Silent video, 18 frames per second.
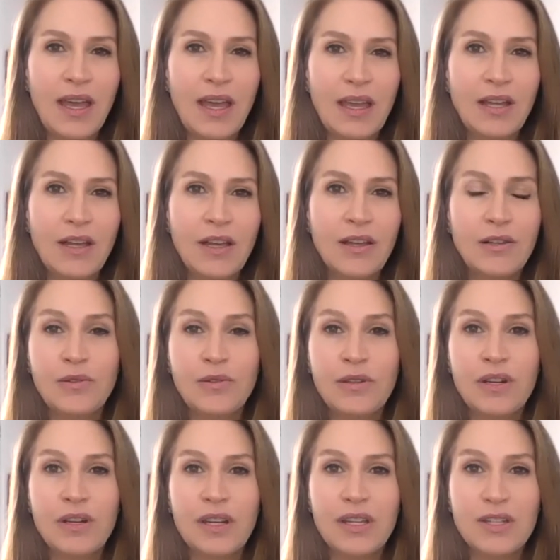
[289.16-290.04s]

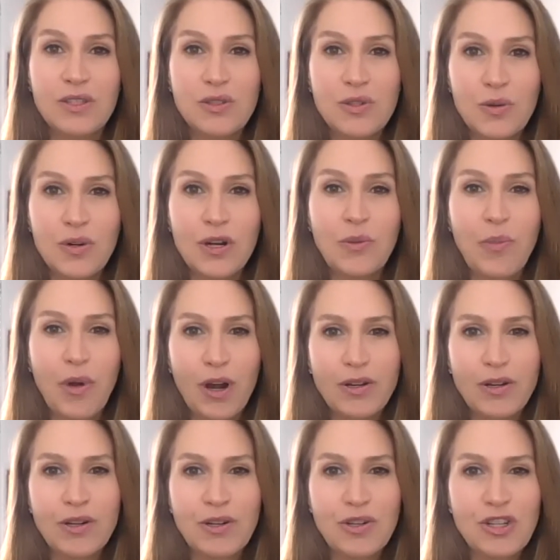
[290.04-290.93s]
concluded a historic
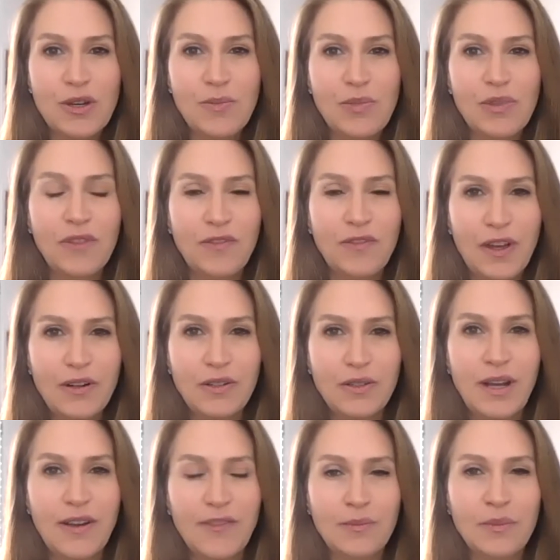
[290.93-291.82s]
partnership with the federal
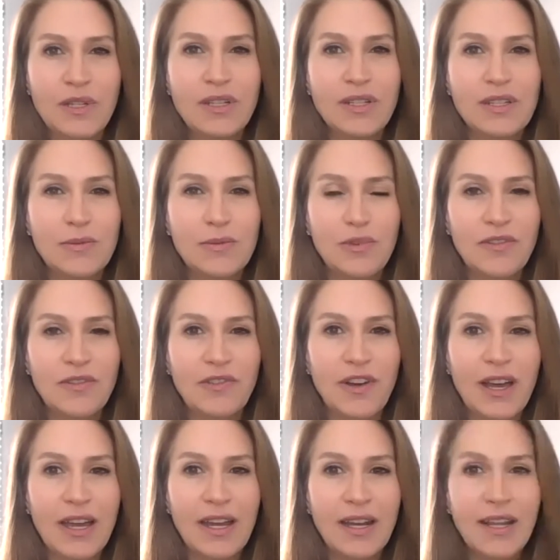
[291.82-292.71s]
government to
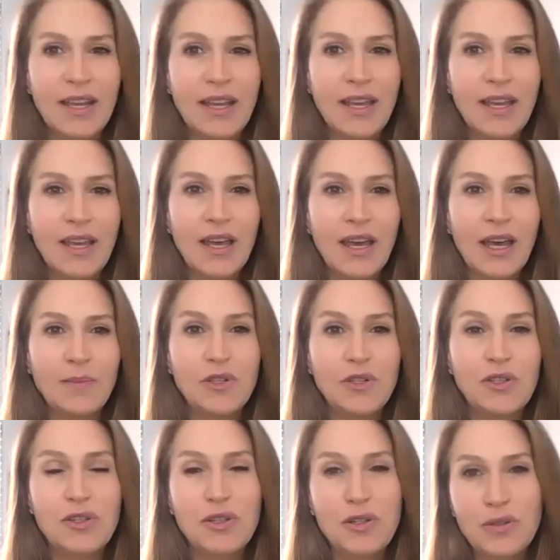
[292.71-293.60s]
provide up to
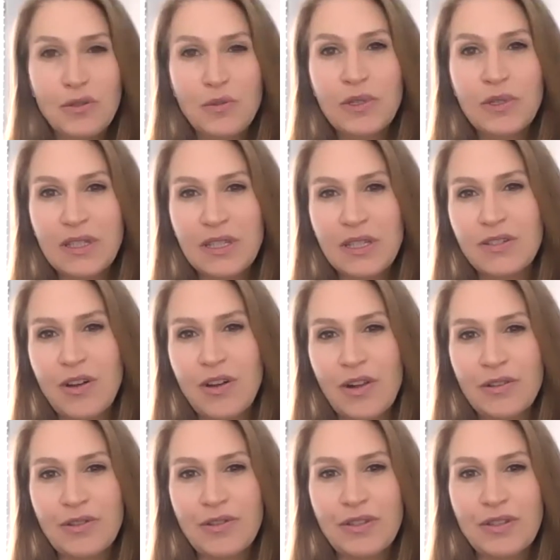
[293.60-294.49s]
$2 billion
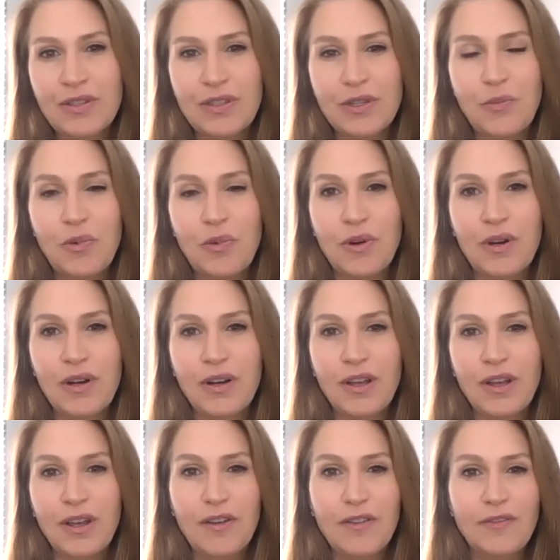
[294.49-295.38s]
in support
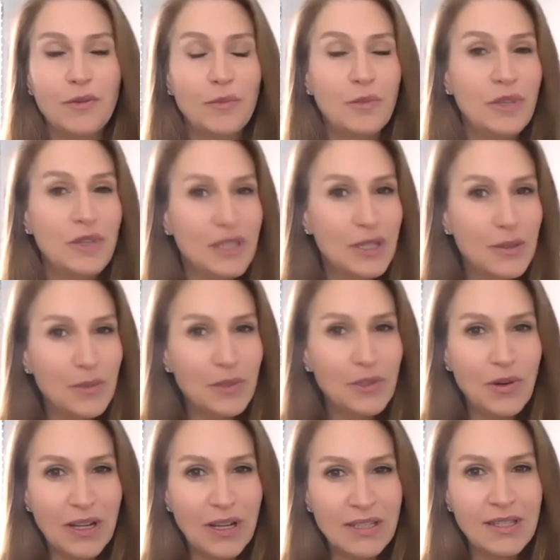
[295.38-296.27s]
for municipal
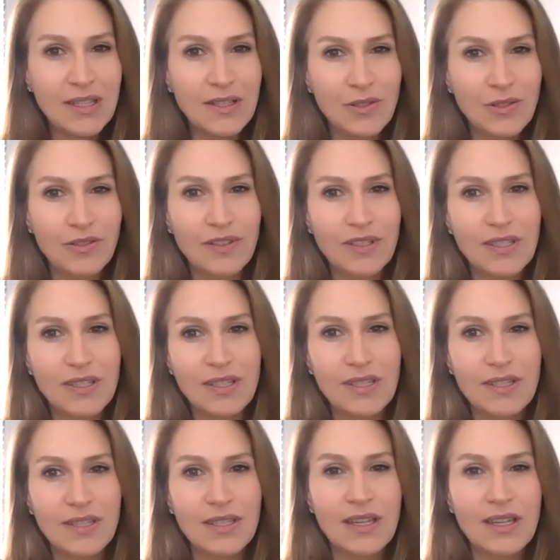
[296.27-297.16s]
transit
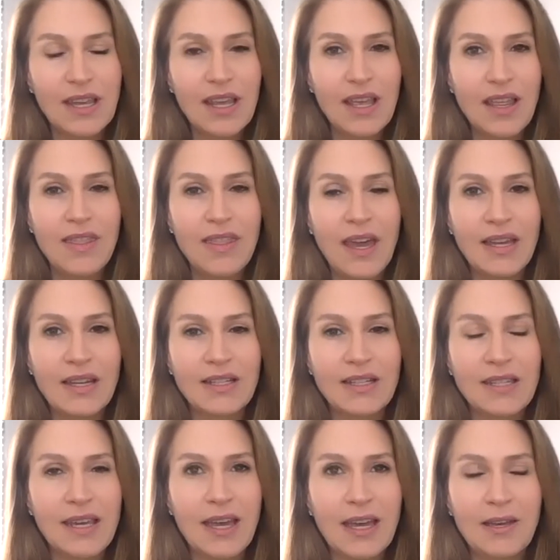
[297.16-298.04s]
services that
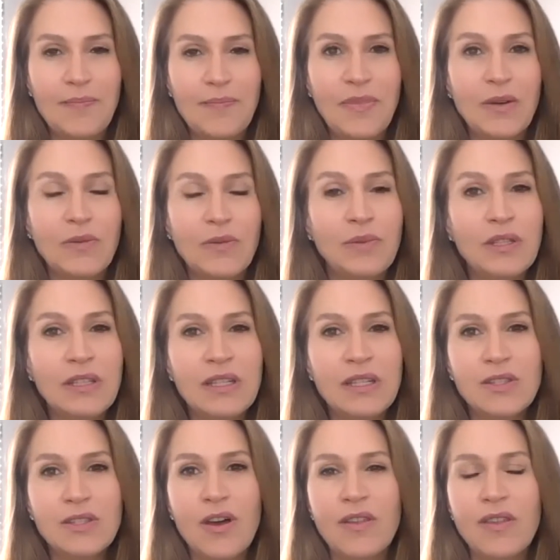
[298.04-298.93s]
really
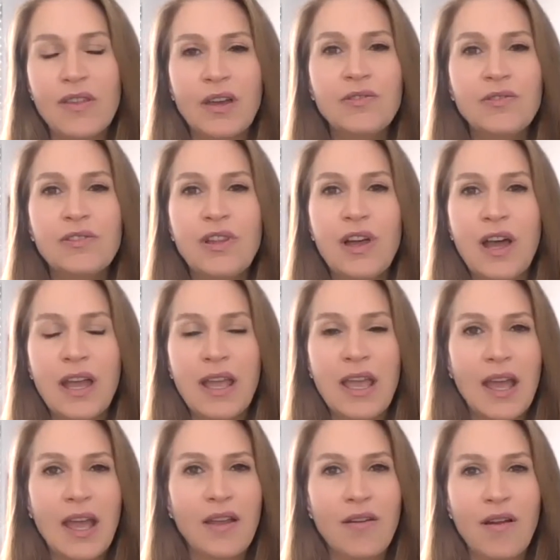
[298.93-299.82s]
saw the underlying
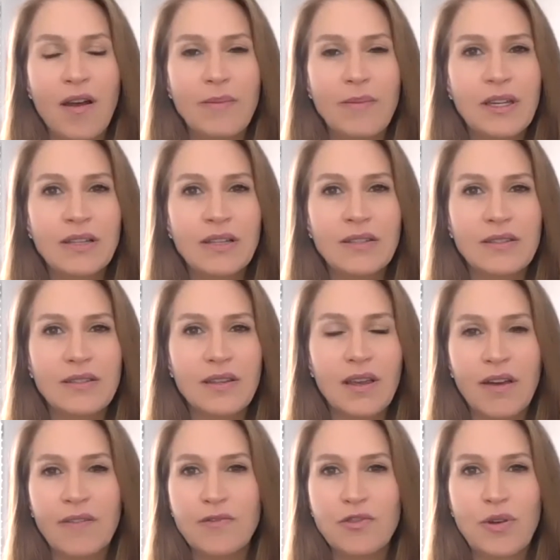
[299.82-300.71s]
economics
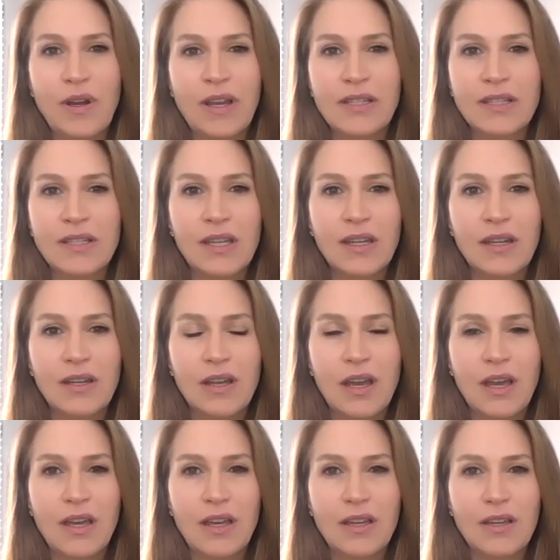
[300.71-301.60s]
of transit
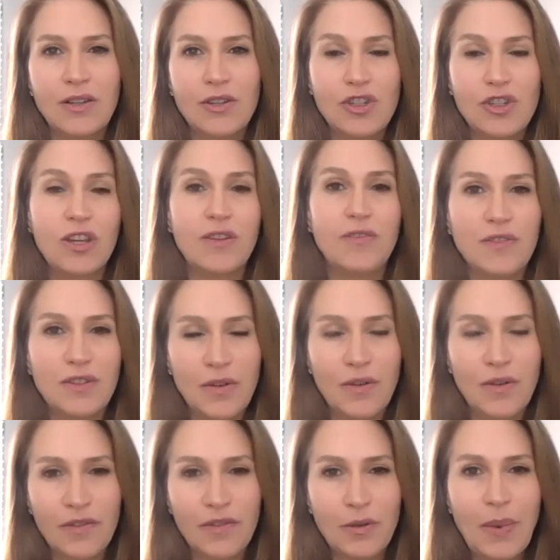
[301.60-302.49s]
shift
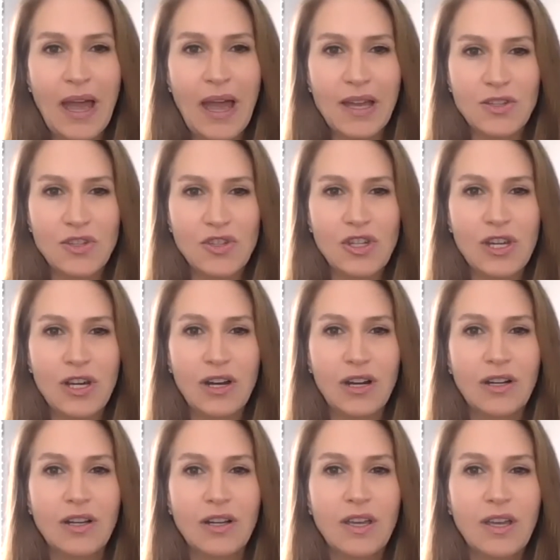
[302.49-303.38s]
over the past
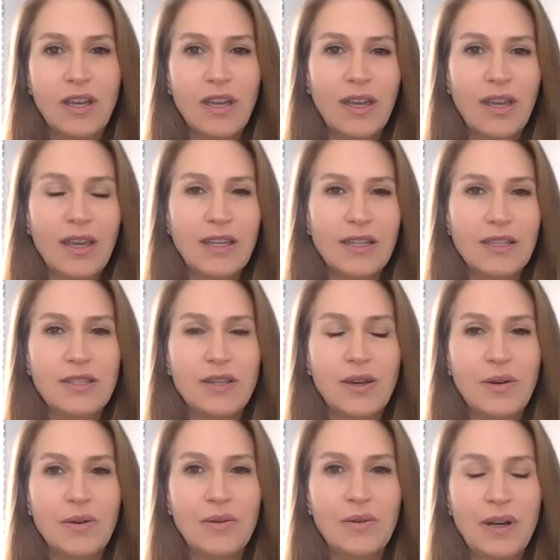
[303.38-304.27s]
year. So